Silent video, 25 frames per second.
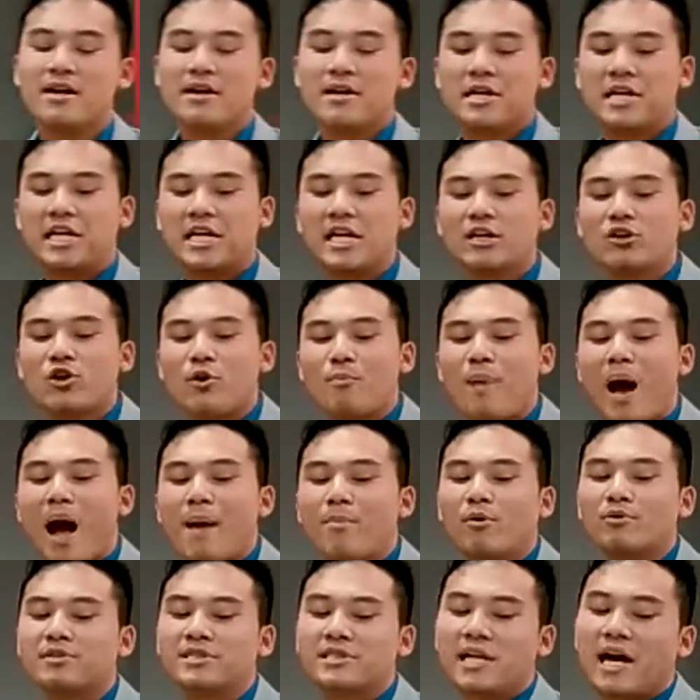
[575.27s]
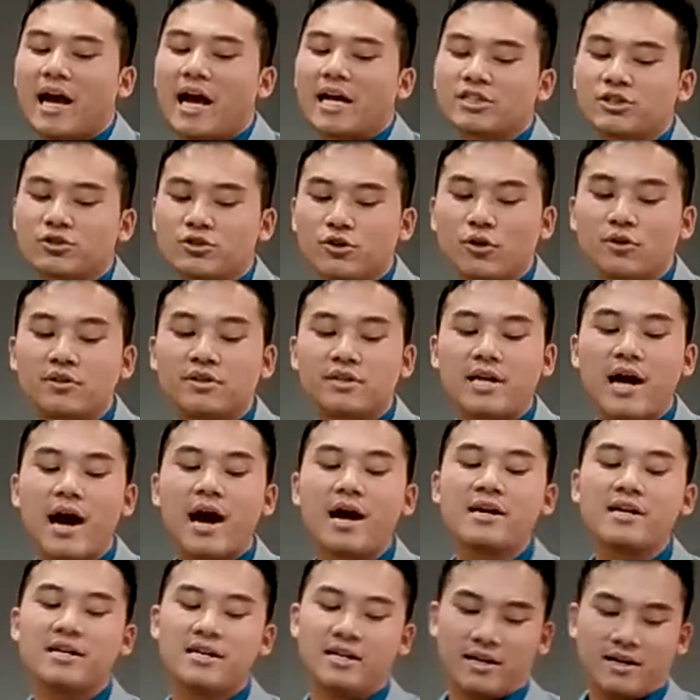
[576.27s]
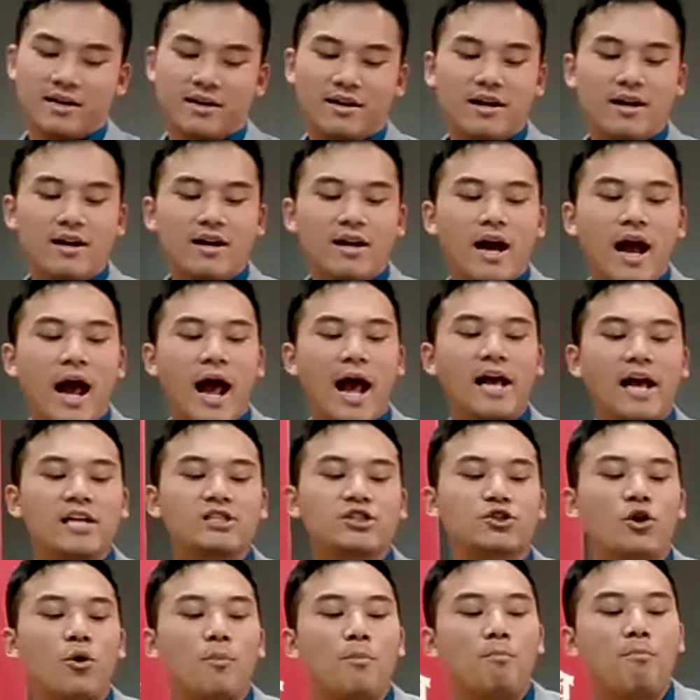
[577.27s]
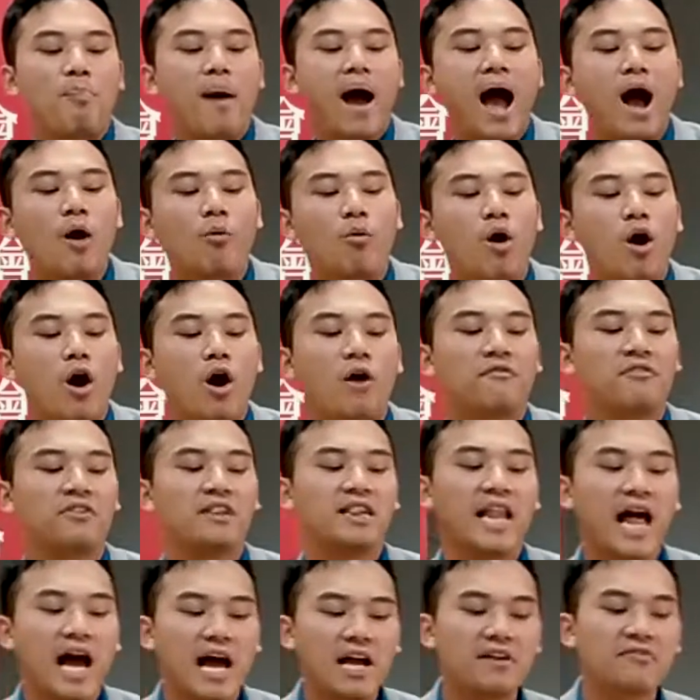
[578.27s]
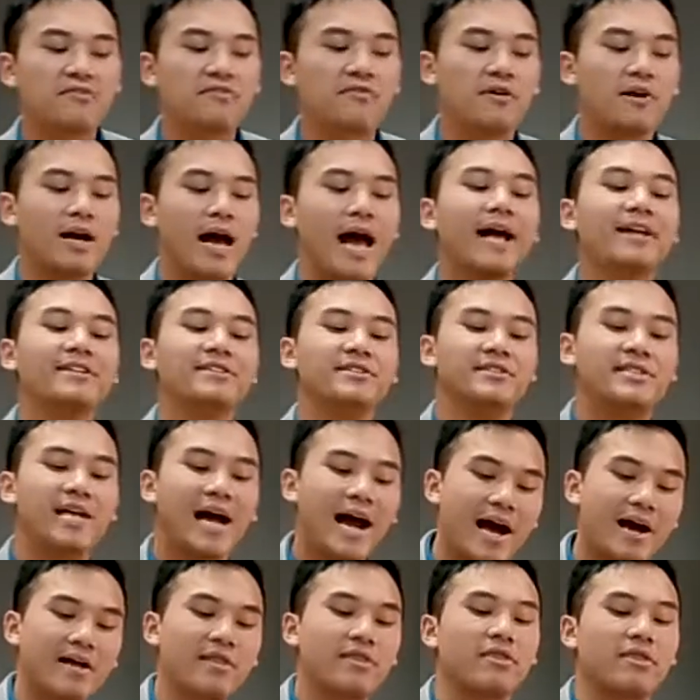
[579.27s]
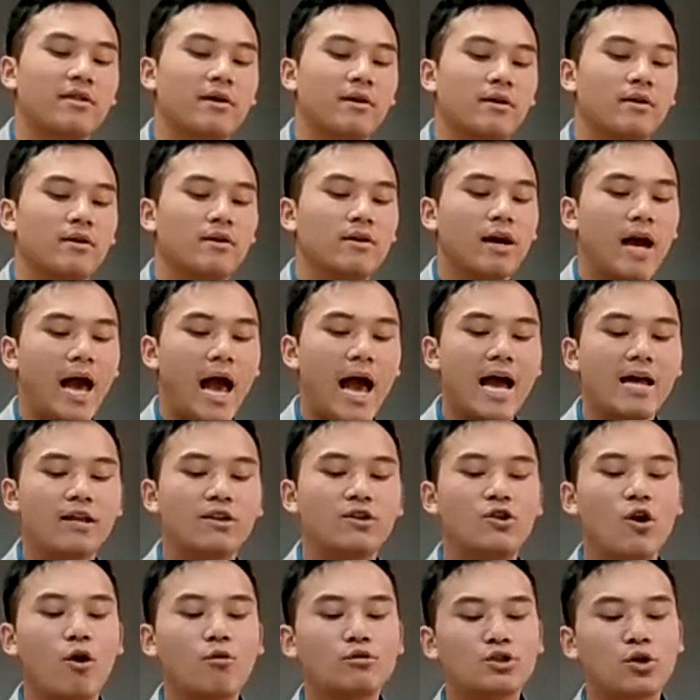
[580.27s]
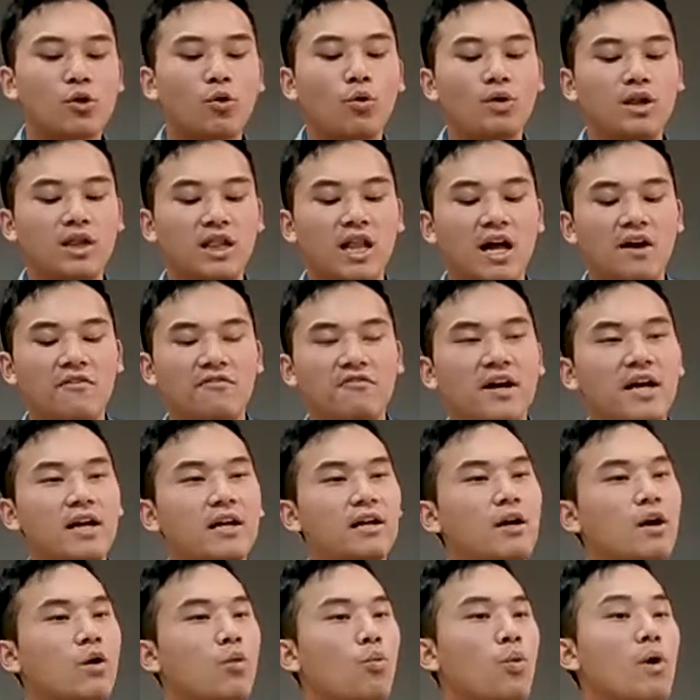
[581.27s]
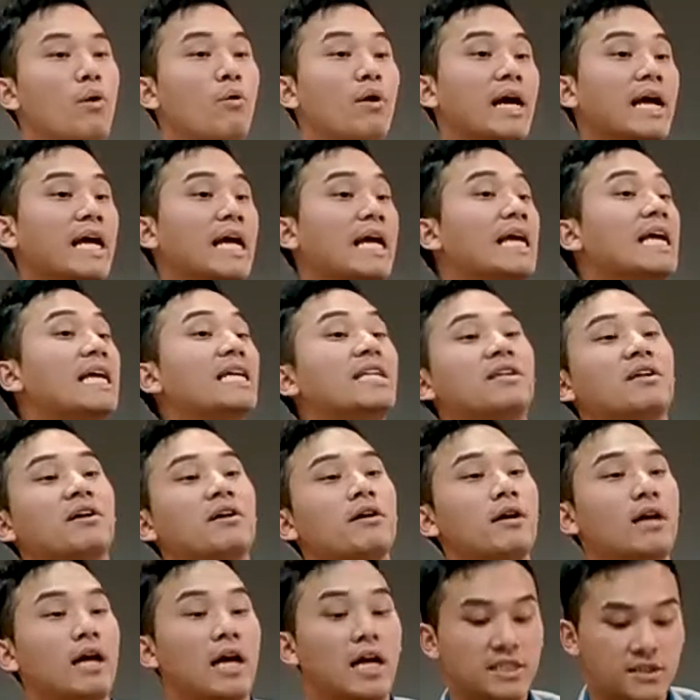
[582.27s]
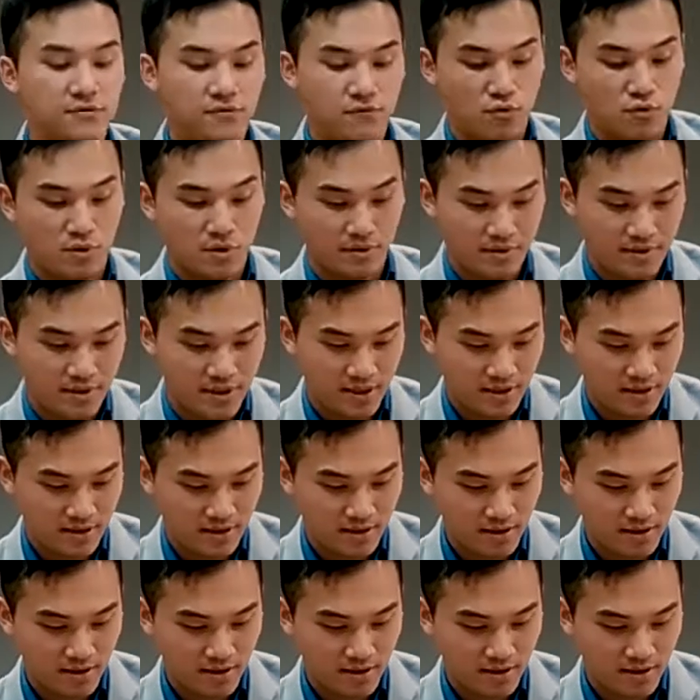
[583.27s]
Here the Bible says, "The tongue has the power of life and death, and those who love it will eat its fruit."